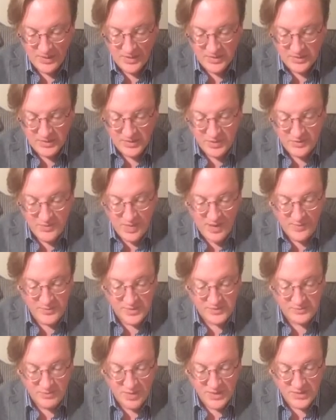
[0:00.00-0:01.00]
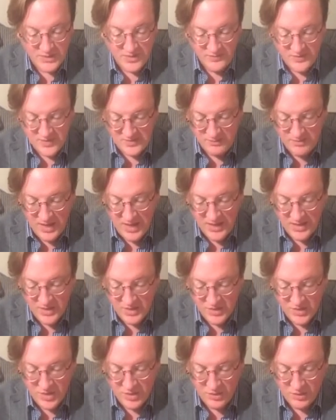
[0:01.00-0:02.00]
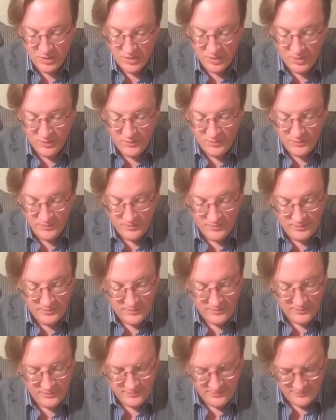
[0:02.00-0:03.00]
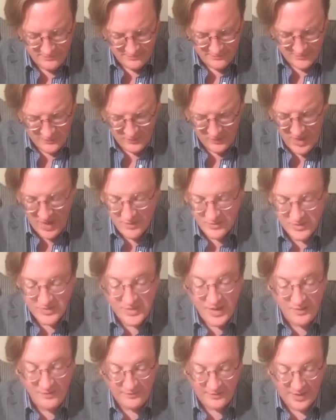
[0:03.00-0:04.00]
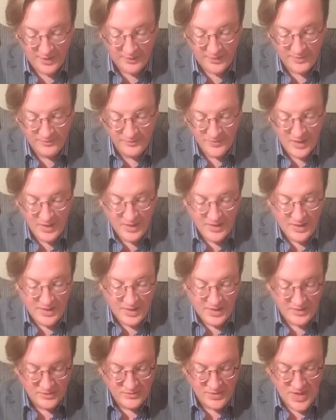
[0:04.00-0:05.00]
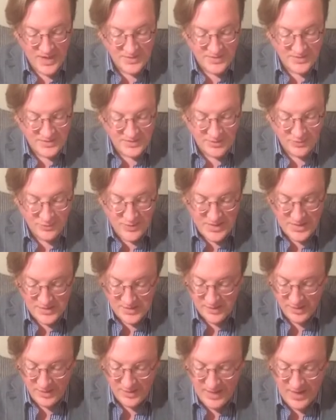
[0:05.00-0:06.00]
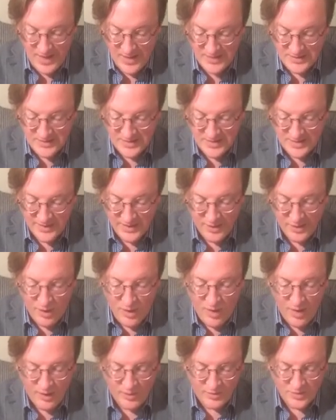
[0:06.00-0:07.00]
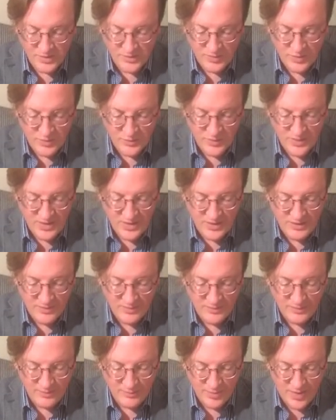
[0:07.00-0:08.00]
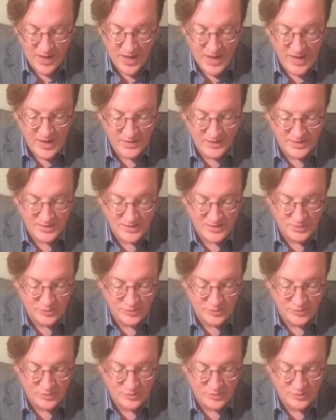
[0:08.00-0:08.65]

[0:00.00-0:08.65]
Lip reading: She grabbed as much of his mane as she could round Sunflower, and tried to squeeze her legs in the little hollows behind the